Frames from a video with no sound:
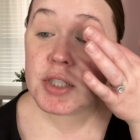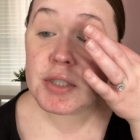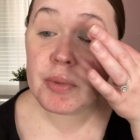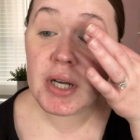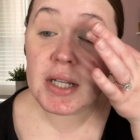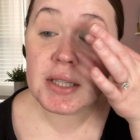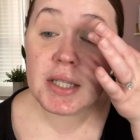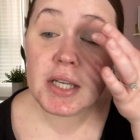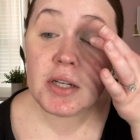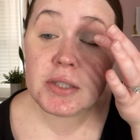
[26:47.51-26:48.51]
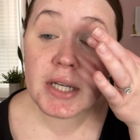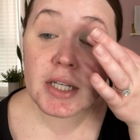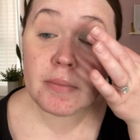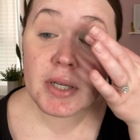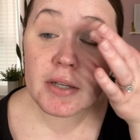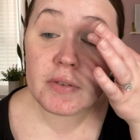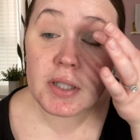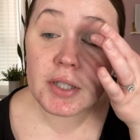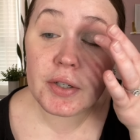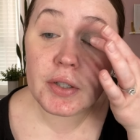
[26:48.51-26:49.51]
Just put a little tiny bit of
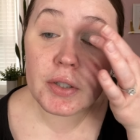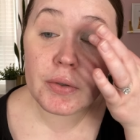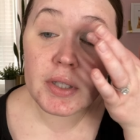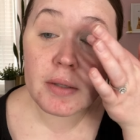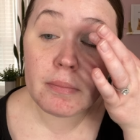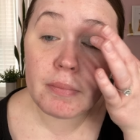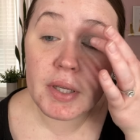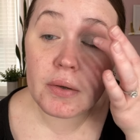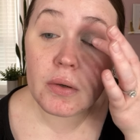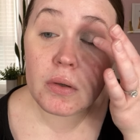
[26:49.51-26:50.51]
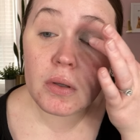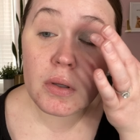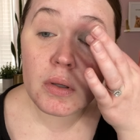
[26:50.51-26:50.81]
glitter glue in the middle.